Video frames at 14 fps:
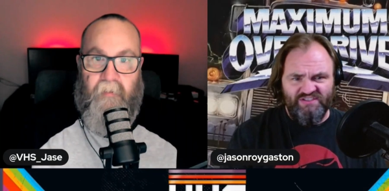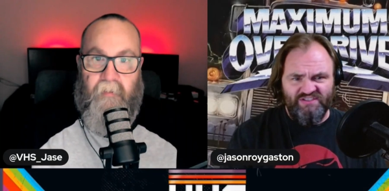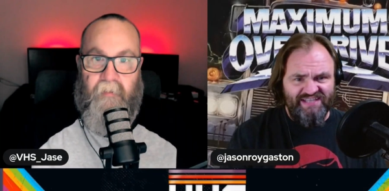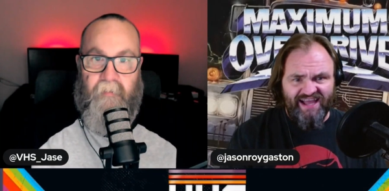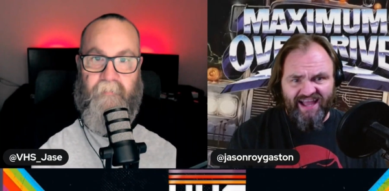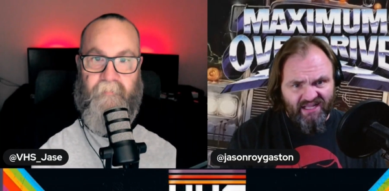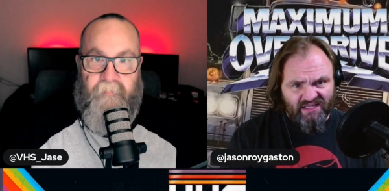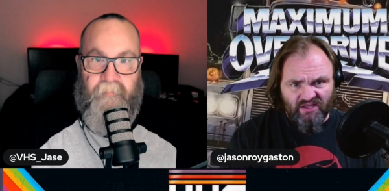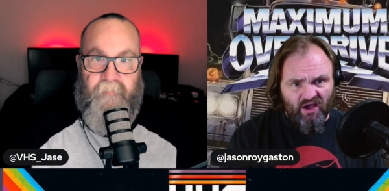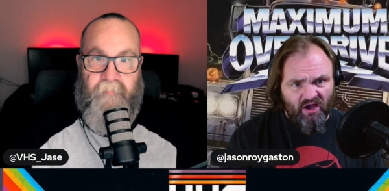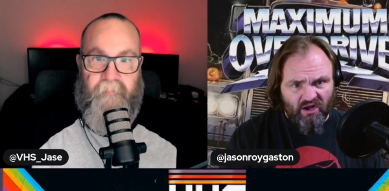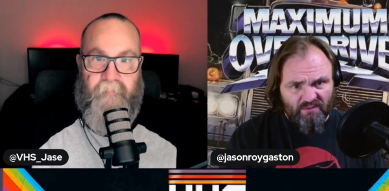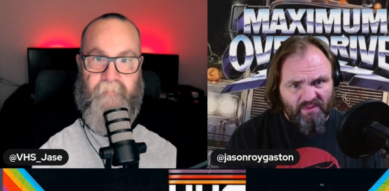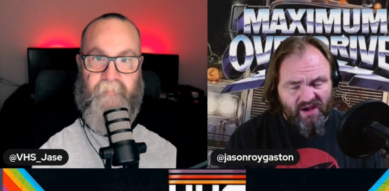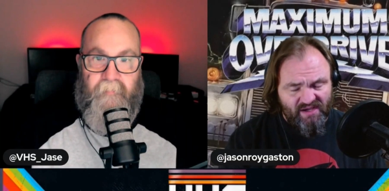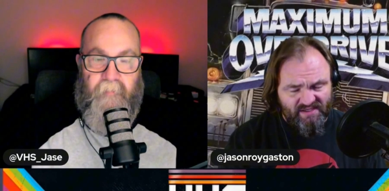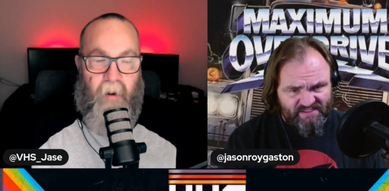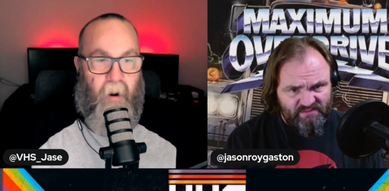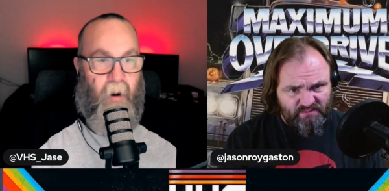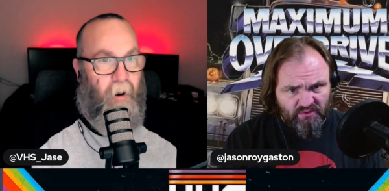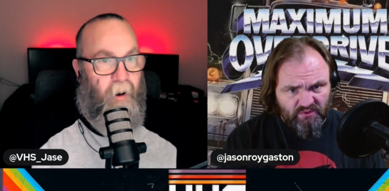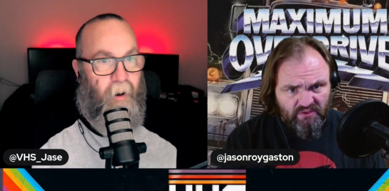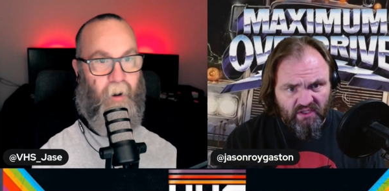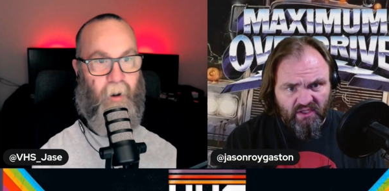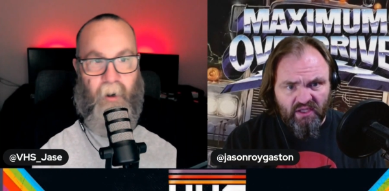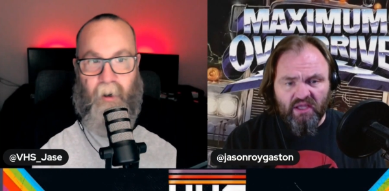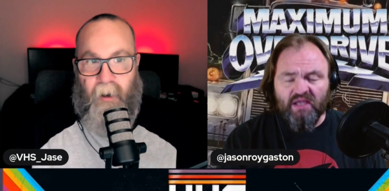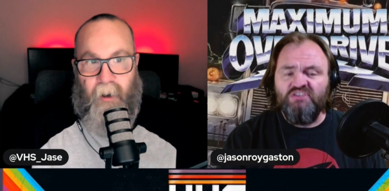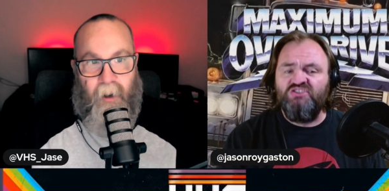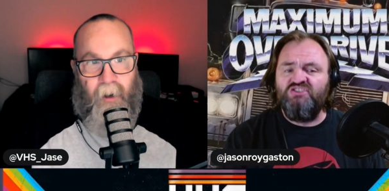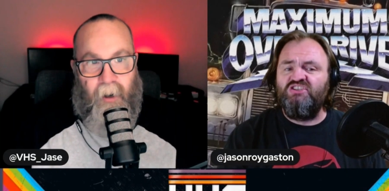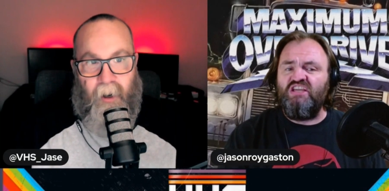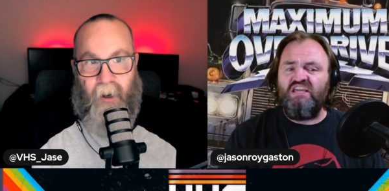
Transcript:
Speaker 1: dialogue possible. Oh. She